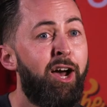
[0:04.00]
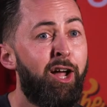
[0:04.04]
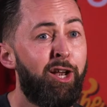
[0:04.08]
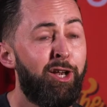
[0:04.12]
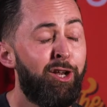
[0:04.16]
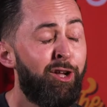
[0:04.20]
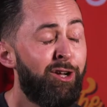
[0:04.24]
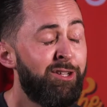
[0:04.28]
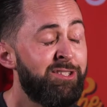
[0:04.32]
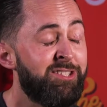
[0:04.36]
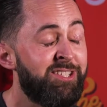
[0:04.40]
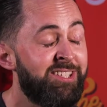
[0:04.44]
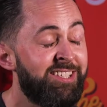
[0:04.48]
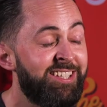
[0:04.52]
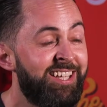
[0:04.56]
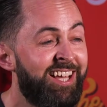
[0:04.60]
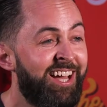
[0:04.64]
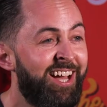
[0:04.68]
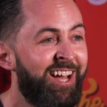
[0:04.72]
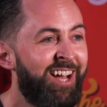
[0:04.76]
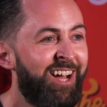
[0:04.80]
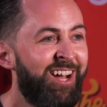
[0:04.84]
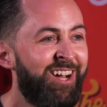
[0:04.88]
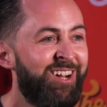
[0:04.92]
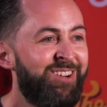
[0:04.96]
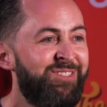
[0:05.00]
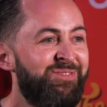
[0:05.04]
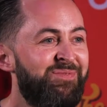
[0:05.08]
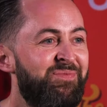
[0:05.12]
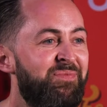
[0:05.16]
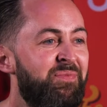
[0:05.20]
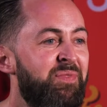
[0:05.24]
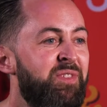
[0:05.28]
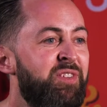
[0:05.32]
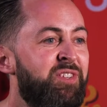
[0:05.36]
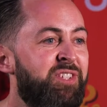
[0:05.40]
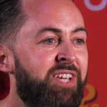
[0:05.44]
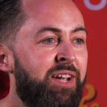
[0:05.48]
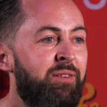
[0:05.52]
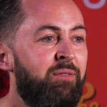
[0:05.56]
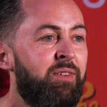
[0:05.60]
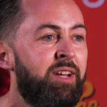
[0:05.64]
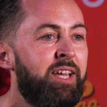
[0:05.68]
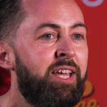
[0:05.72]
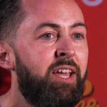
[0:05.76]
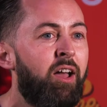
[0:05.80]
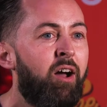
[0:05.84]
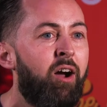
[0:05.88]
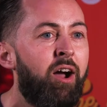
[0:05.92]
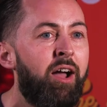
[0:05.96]
a lot.
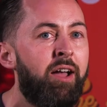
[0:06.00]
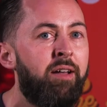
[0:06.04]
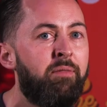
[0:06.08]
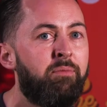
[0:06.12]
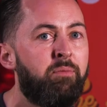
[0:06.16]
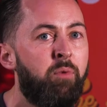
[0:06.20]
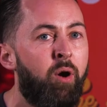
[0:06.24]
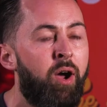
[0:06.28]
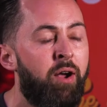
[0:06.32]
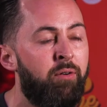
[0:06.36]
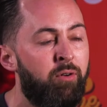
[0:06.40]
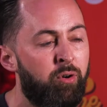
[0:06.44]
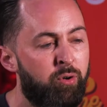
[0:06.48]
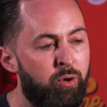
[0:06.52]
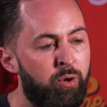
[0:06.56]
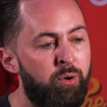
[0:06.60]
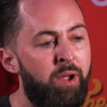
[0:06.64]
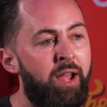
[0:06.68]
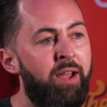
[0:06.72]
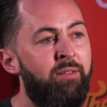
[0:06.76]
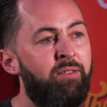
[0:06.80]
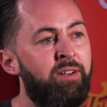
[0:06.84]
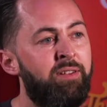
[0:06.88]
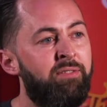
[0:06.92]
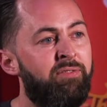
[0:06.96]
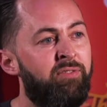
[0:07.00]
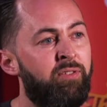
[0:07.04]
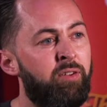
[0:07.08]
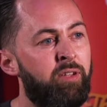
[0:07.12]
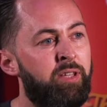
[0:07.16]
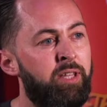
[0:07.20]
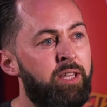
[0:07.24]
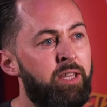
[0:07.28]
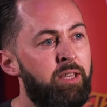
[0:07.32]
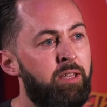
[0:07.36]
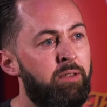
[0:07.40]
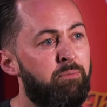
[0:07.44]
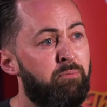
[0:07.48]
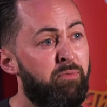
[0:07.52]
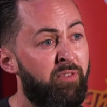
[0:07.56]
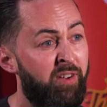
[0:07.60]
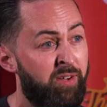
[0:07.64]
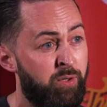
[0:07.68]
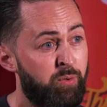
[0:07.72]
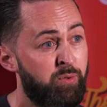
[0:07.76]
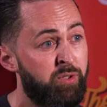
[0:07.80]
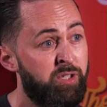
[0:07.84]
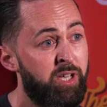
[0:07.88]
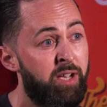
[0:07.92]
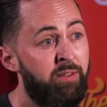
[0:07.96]
Generally, I recruit heavily for the
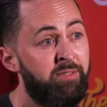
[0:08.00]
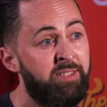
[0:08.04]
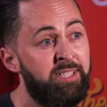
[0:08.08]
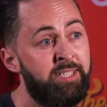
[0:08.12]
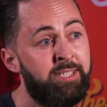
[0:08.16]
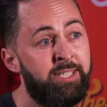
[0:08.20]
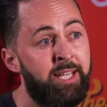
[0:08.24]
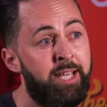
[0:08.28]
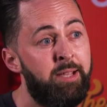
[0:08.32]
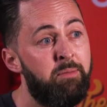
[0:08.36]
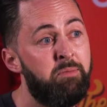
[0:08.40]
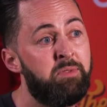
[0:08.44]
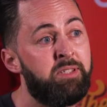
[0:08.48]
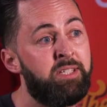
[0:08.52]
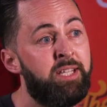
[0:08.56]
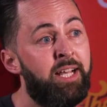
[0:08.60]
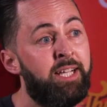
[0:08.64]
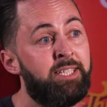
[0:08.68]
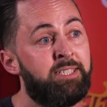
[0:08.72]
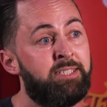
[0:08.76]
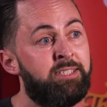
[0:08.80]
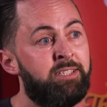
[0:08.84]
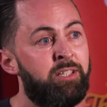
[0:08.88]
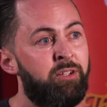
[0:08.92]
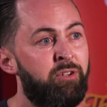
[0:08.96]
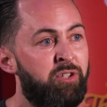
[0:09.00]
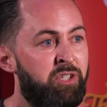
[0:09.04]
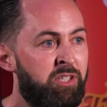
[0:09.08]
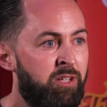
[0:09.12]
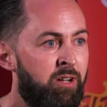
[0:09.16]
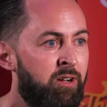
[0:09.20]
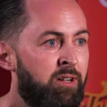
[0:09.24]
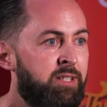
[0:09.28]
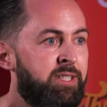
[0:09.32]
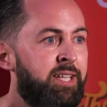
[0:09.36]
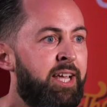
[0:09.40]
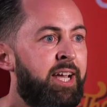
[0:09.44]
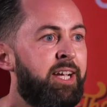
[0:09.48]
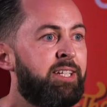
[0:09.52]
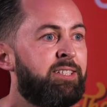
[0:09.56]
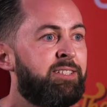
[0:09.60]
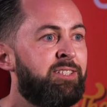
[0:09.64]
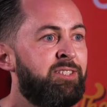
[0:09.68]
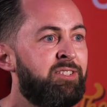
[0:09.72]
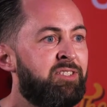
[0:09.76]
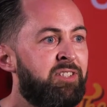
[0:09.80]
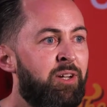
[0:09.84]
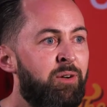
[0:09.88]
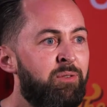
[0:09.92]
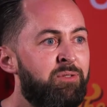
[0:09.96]
professional services team, so that's solution architects,
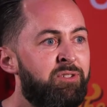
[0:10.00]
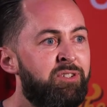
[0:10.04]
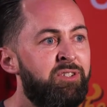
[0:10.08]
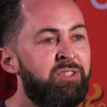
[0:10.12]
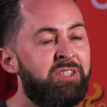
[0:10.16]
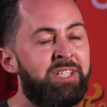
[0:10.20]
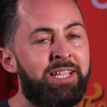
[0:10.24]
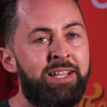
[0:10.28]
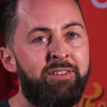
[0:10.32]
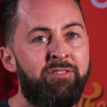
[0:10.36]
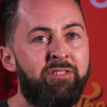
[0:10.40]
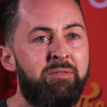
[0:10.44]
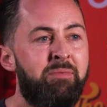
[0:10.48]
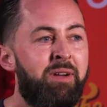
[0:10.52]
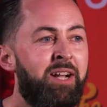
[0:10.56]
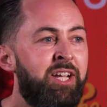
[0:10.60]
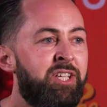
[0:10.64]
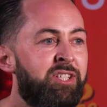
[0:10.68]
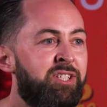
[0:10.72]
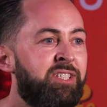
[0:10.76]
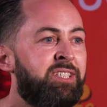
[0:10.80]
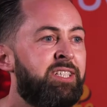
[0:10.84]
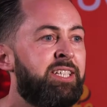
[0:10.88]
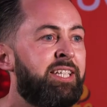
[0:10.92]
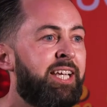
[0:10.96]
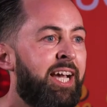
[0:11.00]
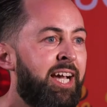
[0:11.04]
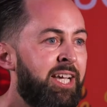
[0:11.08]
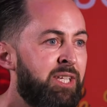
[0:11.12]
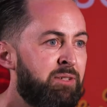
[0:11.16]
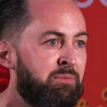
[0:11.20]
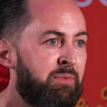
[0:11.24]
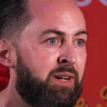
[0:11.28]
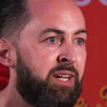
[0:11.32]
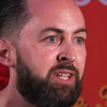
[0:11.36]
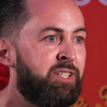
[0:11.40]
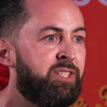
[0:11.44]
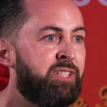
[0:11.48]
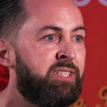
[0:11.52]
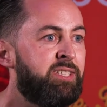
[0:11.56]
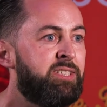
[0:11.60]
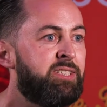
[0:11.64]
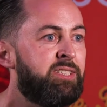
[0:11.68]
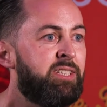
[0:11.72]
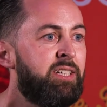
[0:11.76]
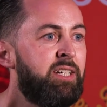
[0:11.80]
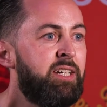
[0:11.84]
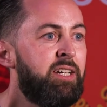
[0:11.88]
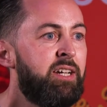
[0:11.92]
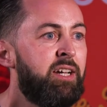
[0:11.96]
consultants, delivery managers, engagement
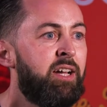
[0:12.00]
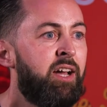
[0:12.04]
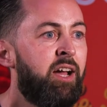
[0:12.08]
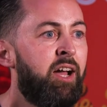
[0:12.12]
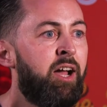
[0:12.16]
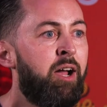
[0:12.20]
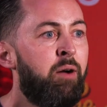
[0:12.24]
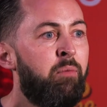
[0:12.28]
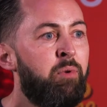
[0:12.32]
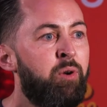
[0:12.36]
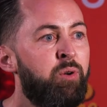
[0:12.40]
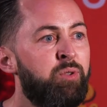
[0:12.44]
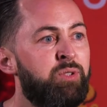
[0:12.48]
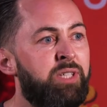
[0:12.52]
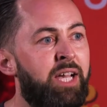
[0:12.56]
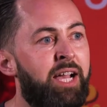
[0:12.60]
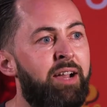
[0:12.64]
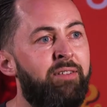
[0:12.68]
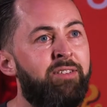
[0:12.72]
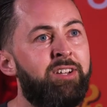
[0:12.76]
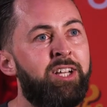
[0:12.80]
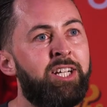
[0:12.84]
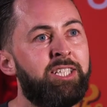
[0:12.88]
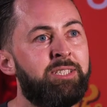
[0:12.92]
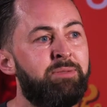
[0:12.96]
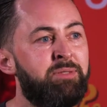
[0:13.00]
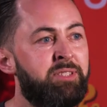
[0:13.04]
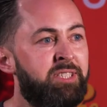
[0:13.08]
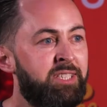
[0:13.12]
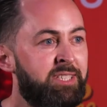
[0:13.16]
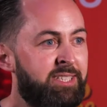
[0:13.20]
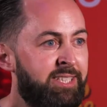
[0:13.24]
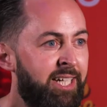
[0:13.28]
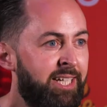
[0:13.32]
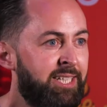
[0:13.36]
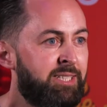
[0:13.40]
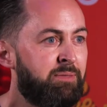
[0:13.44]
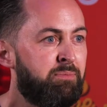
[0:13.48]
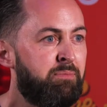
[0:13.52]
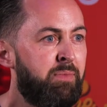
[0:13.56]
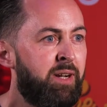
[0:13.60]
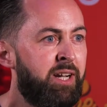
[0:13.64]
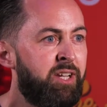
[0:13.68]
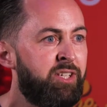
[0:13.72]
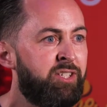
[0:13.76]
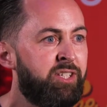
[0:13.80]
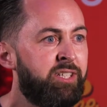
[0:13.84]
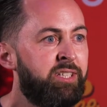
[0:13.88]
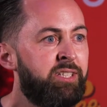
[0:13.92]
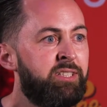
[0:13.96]
managers. We also have customer success
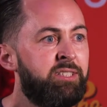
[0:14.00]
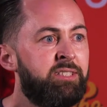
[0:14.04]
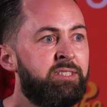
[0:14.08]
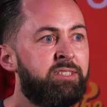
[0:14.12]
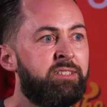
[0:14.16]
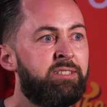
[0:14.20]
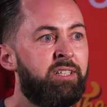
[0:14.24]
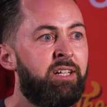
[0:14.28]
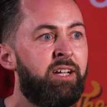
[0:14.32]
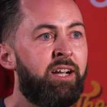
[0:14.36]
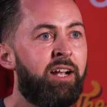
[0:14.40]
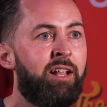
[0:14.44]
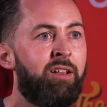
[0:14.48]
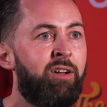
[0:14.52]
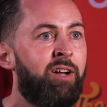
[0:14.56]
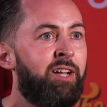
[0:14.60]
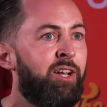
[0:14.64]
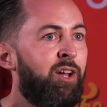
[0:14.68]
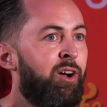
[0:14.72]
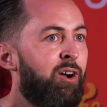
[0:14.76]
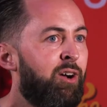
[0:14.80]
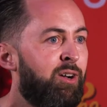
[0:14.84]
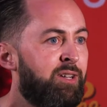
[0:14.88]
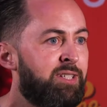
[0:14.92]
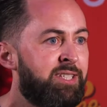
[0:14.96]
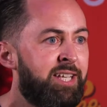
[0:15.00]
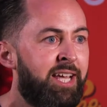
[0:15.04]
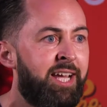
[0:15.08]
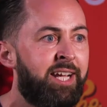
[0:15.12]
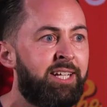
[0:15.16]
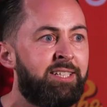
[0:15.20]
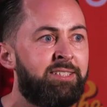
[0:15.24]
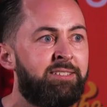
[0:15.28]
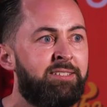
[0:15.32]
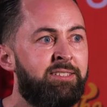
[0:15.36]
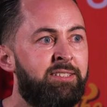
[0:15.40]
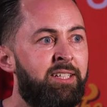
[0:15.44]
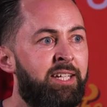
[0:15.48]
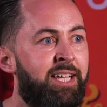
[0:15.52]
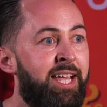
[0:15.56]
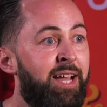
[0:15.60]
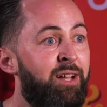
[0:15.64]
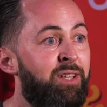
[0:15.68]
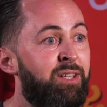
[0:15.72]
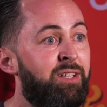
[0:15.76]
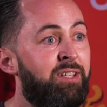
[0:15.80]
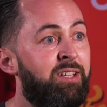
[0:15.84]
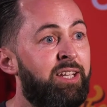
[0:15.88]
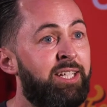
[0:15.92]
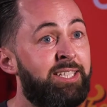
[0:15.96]
managers, client architects,
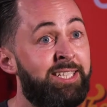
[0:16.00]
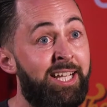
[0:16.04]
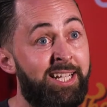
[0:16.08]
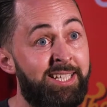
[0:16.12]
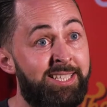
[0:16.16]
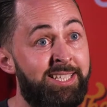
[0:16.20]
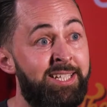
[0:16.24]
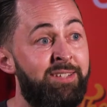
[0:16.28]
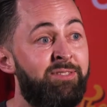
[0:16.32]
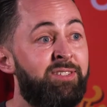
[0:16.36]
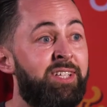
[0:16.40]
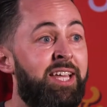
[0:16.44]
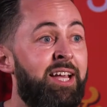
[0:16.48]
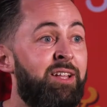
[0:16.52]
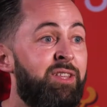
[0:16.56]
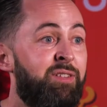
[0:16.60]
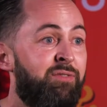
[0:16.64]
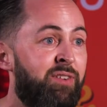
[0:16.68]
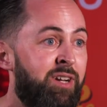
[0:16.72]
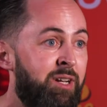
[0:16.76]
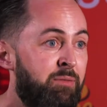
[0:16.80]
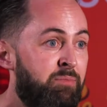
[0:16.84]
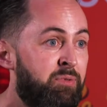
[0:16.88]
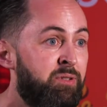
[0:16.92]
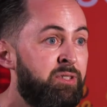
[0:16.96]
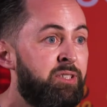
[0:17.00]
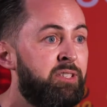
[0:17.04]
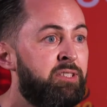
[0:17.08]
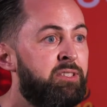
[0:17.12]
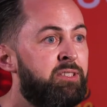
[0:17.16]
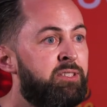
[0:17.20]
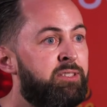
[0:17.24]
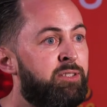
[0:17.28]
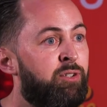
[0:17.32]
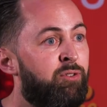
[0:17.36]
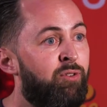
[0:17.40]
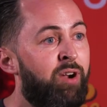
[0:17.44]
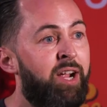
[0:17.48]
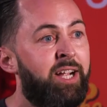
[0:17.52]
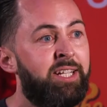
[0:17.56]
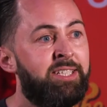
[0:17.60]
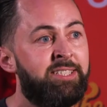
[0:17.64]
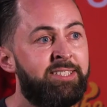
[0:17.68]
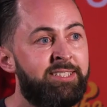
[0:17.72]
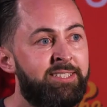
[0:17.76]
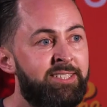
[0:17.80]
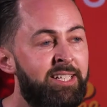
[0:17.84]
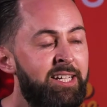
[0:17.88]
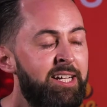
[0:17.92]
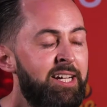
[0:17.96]
account executives, account developers,
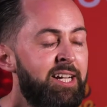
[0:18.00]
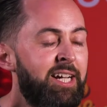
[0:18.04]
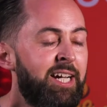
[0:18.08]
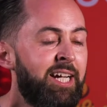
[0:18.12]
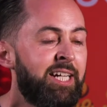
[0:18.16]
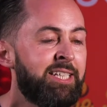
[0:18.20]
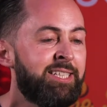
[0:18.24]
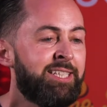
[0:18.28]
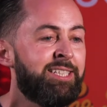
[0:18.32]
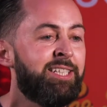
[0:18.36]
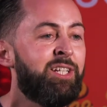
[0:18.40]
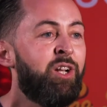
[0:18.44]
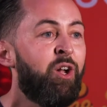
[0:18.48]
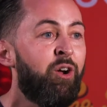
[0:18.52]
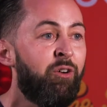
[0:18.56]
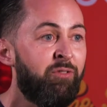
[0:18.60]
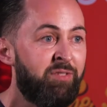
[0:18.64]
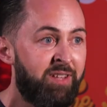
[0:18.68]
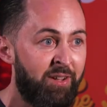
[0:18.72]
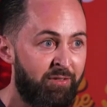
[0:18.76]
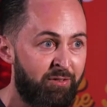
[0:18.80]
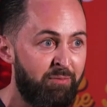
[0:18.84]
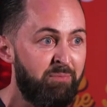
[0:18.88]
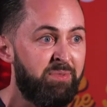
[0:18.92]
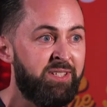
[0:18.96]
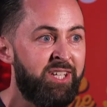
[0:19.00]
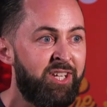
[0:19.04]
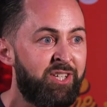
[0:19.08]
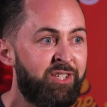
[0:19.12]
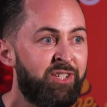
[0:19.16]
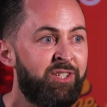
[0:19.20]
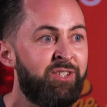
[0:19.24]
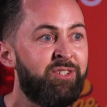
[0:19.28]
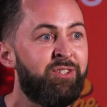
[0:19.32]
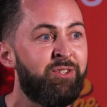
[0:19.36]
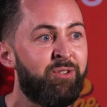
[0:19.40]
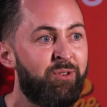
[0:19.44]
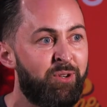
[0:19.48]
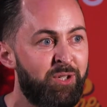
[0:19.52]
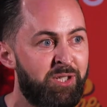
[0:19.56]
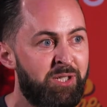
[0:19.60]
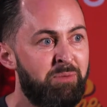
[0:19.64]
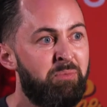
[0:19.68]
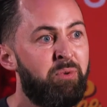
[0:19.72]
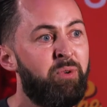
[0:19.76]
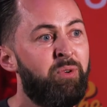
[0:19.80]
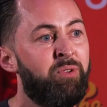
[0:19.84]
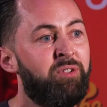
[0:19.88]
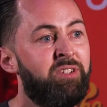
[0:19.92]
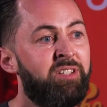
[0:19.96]
grads. So there's a lot of different positions across
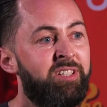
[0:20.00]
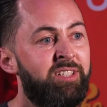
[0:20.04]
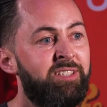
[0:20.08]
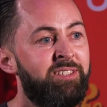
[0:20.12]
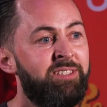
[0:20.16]
the board.